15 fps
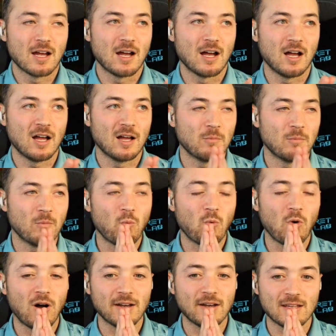Um,
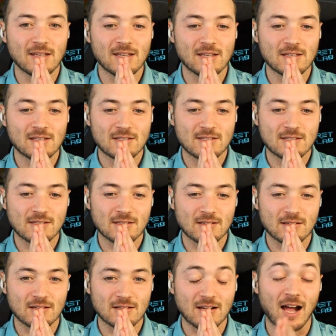one is
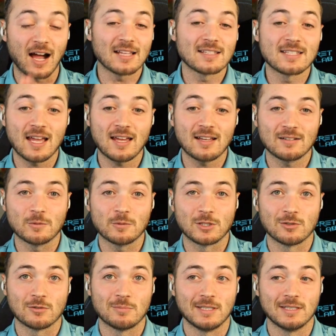content,
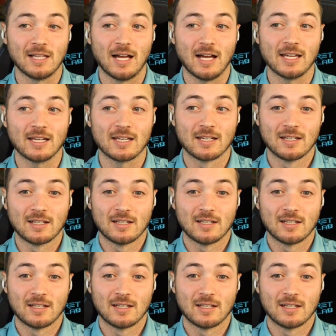which would be like